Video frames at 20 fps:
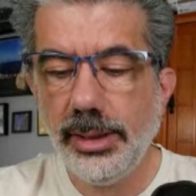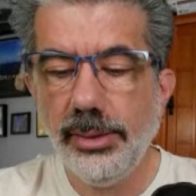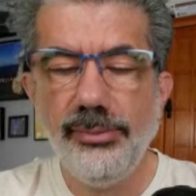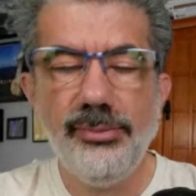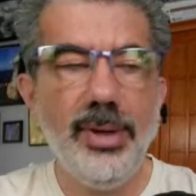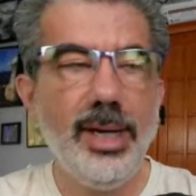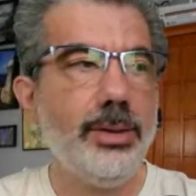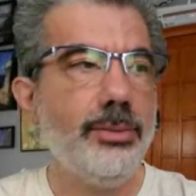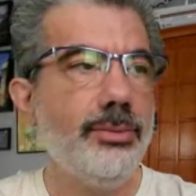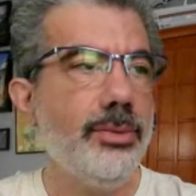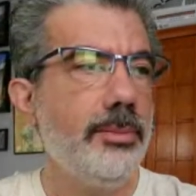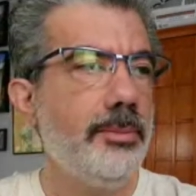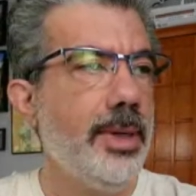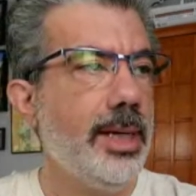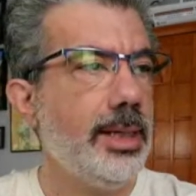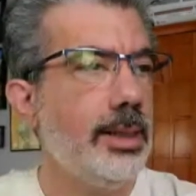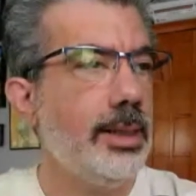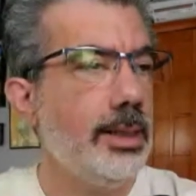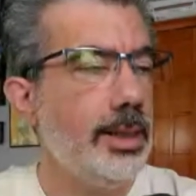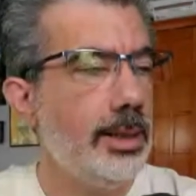In fact,
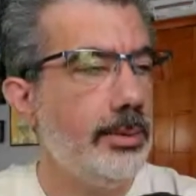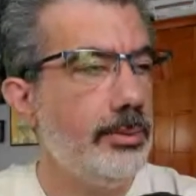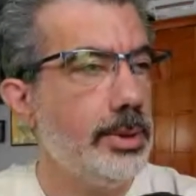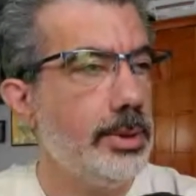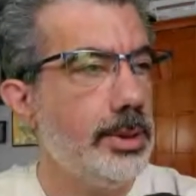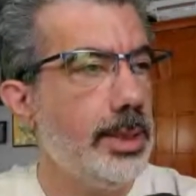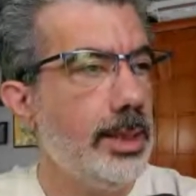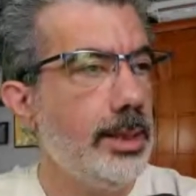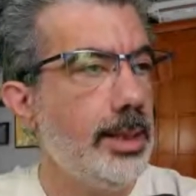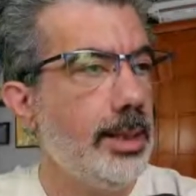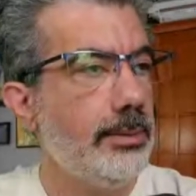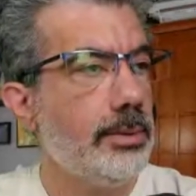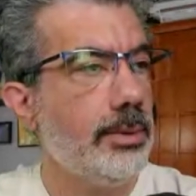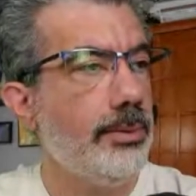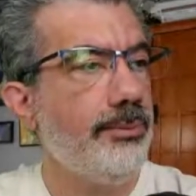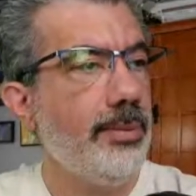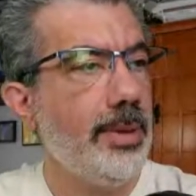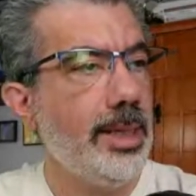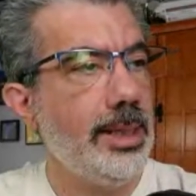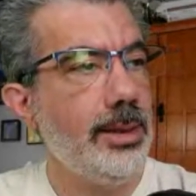Rebecca and I will not have to
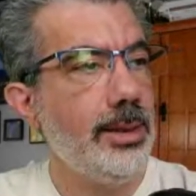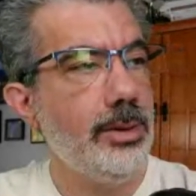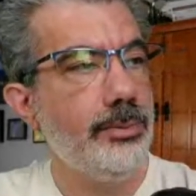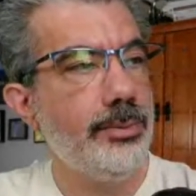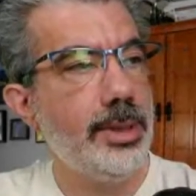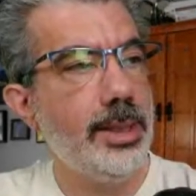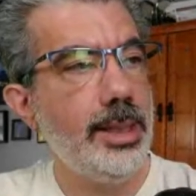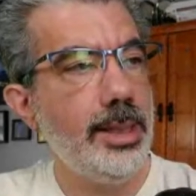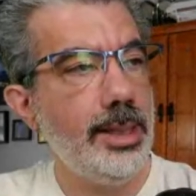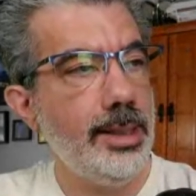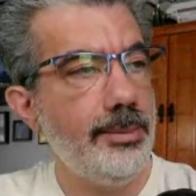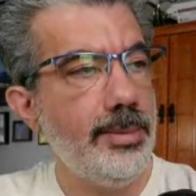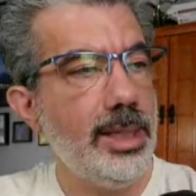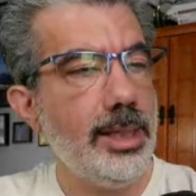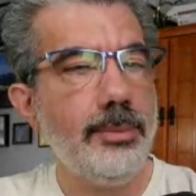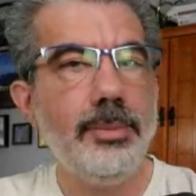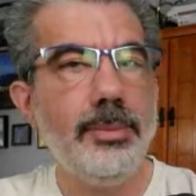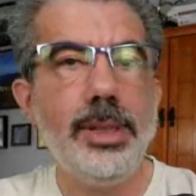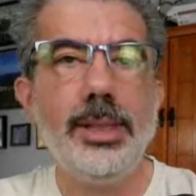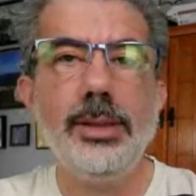fight over the
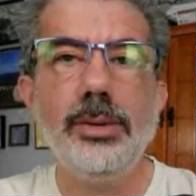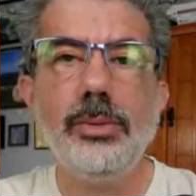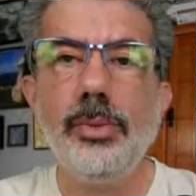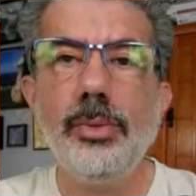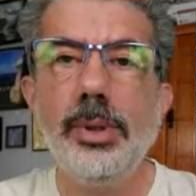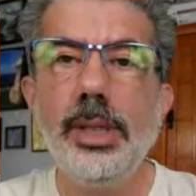hammock because